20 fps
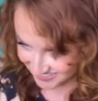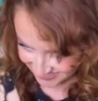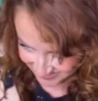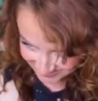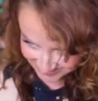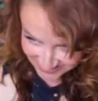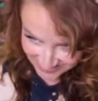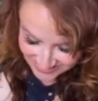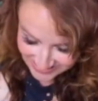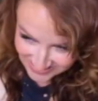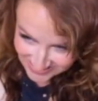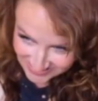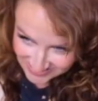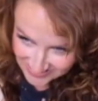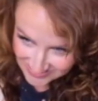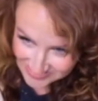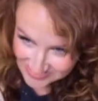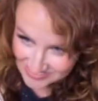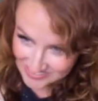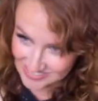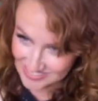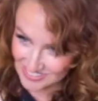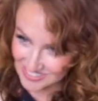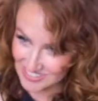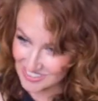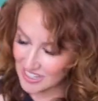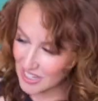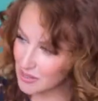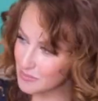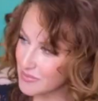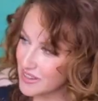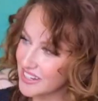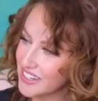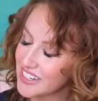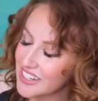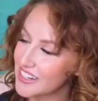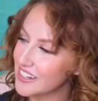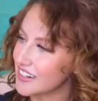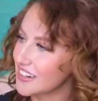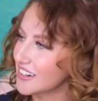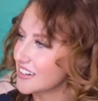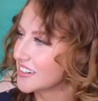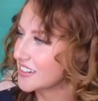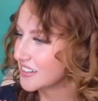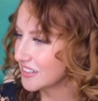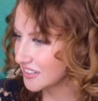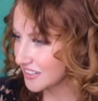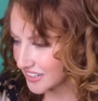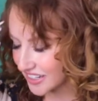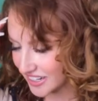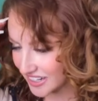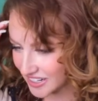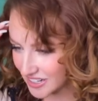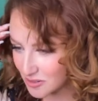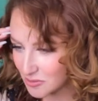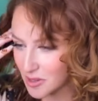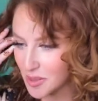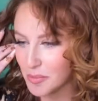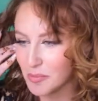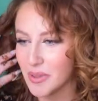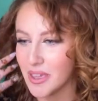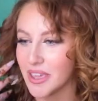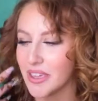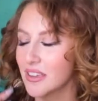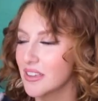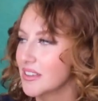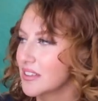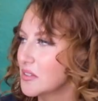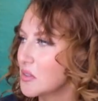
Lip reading: No. Come in here. Get in it with me.